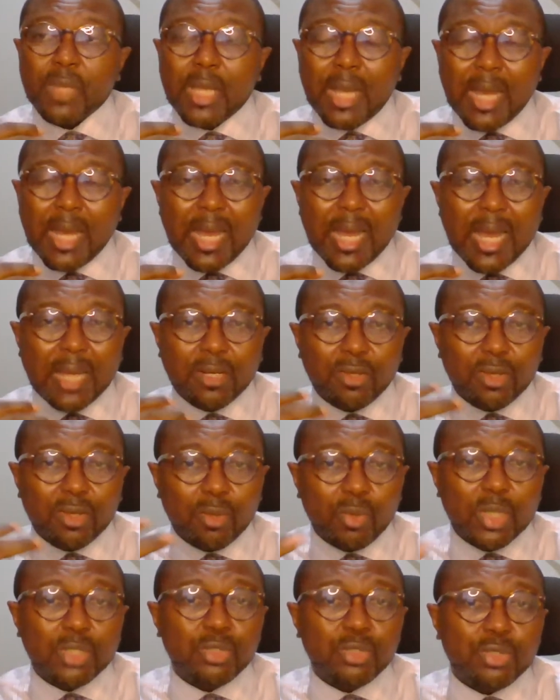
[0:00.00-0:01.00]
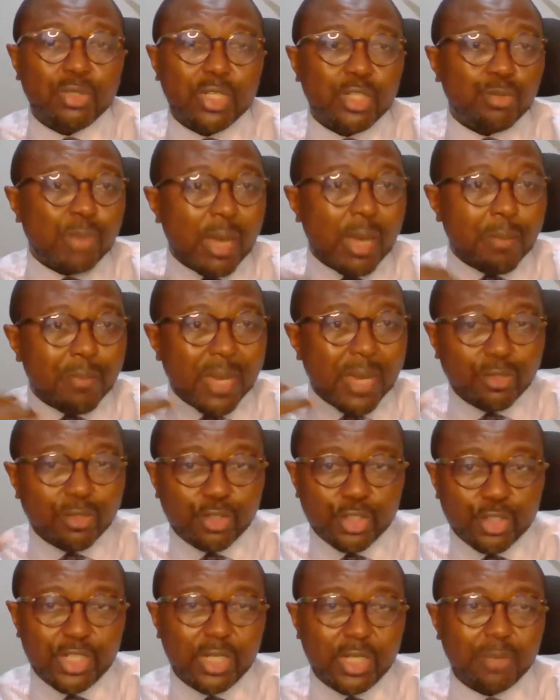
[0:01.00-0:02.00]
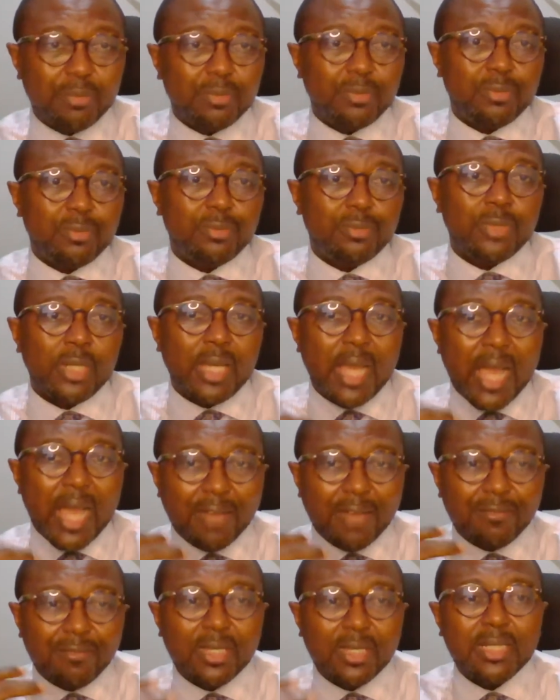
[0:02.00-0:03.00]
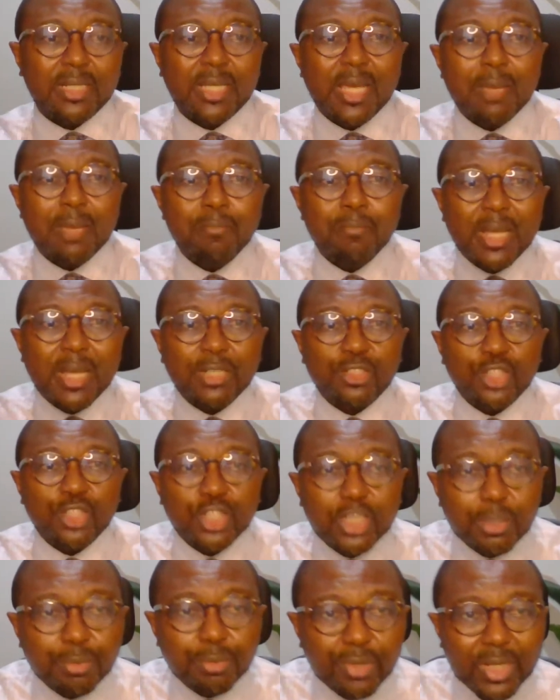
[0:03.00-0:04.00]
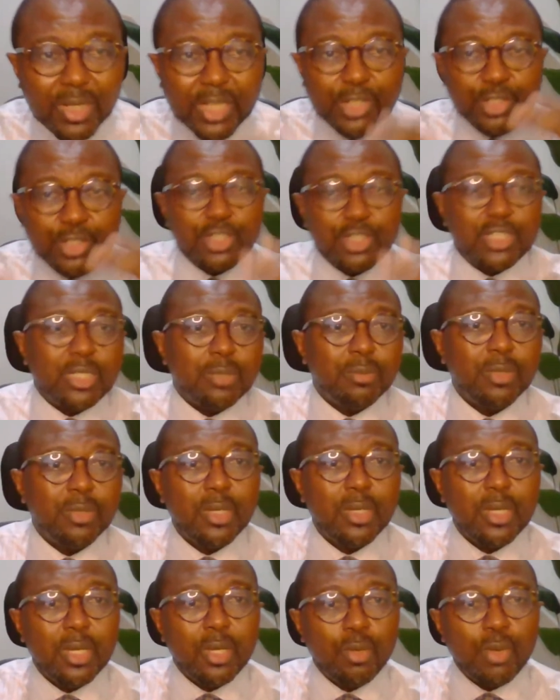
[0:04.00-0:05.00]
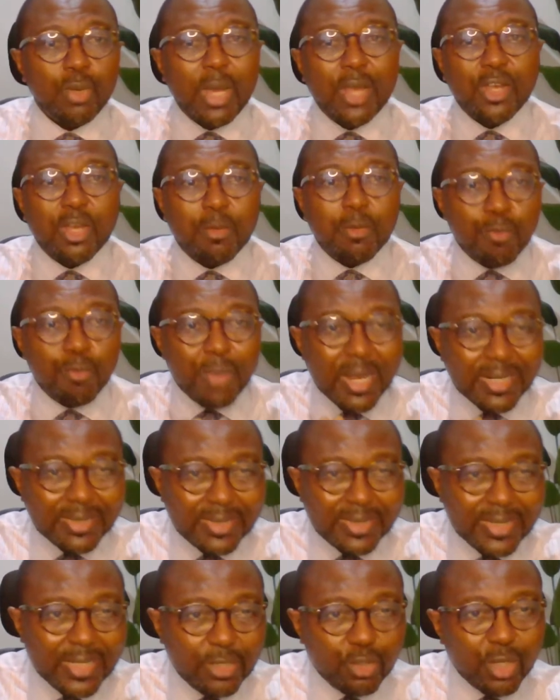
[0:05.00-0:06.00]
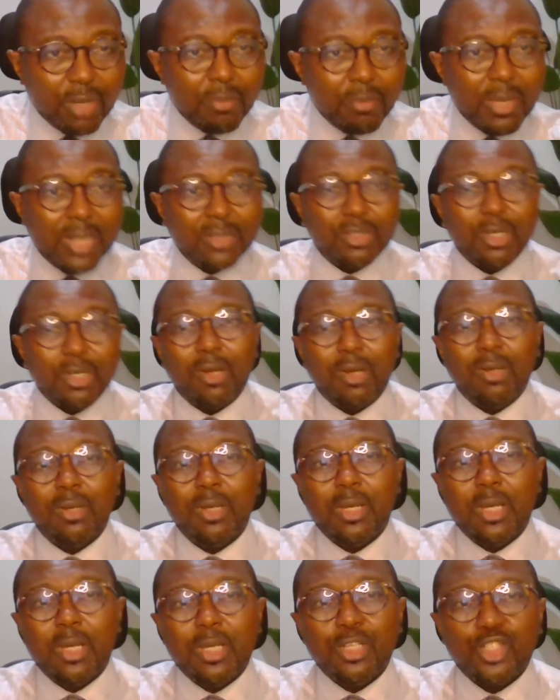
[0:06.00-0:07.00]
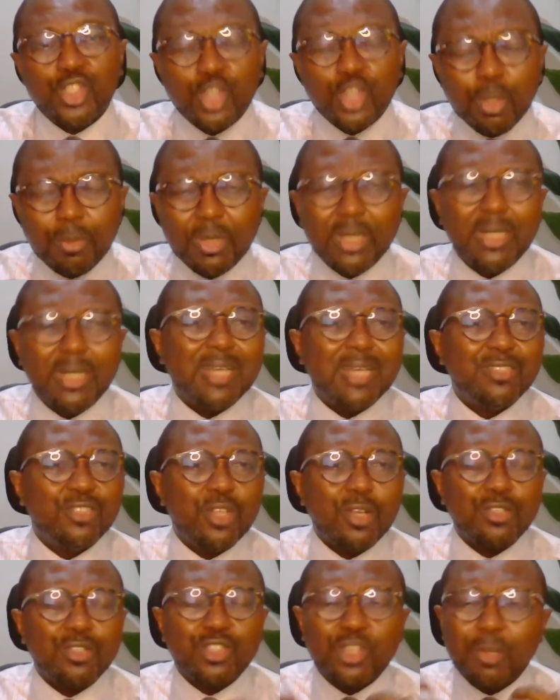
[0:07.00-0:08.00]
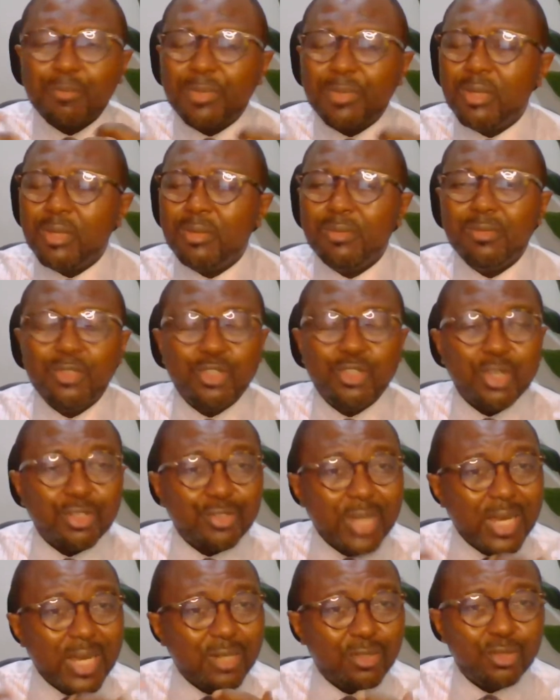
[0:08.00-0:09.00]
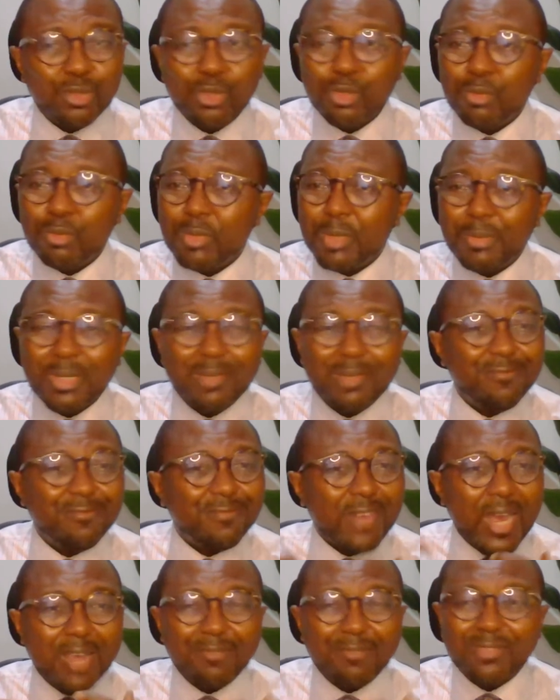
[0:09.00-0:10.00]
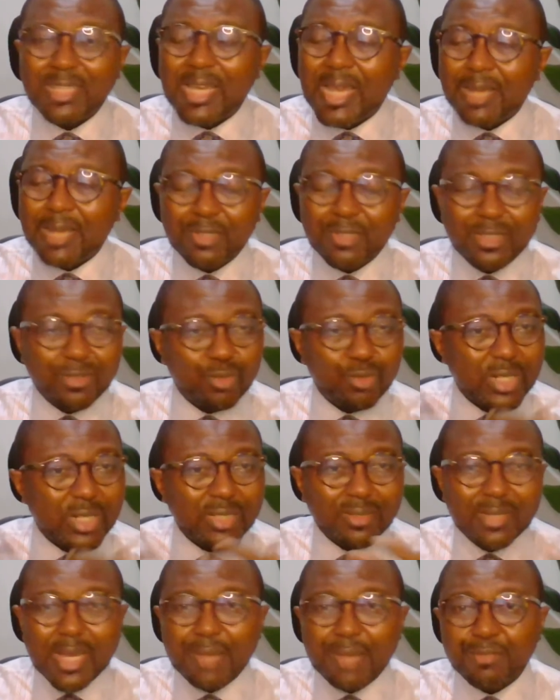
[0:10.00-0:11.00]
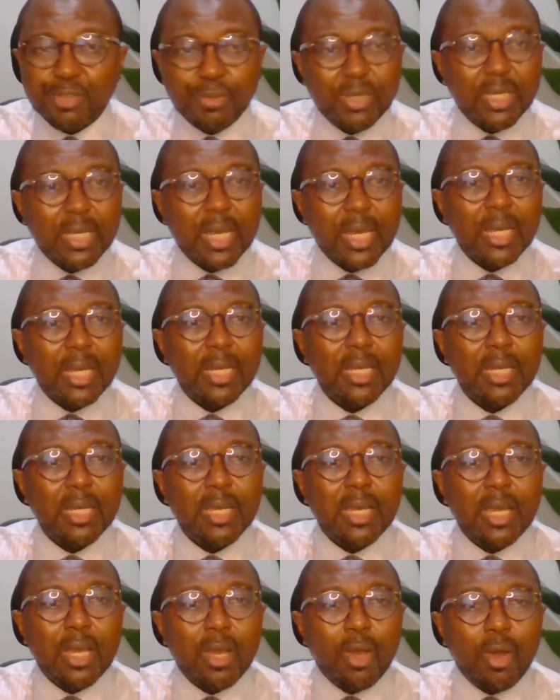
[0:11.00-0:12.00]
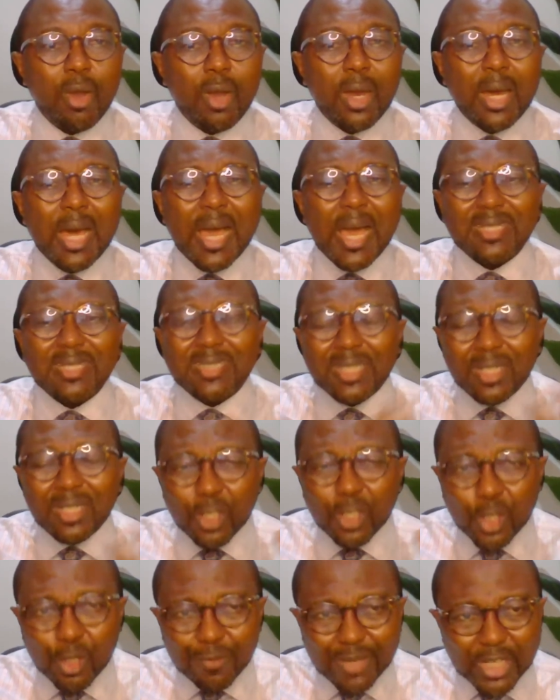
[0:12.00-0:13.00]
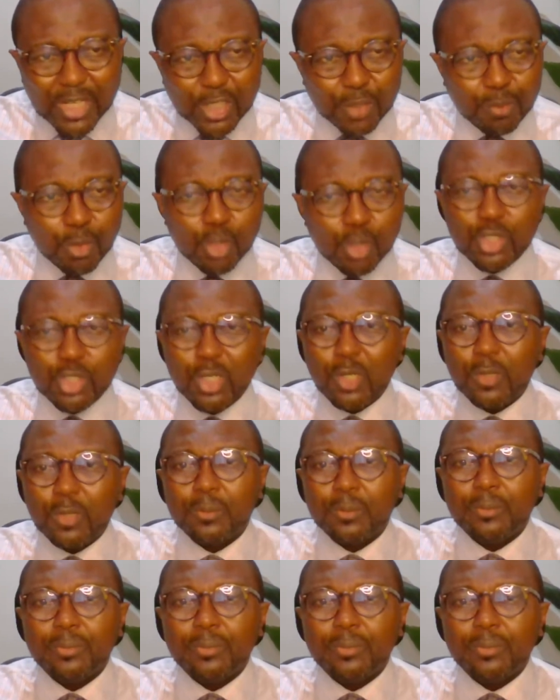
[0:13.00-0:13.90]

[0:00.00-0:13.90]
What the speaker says: Another way to do is by mentorship, having a mentorship relationship where you're a mentee to a mentor, somebody that has done something you're trying to do maybe 5 times, 20 times bigger, has a lot of exposure,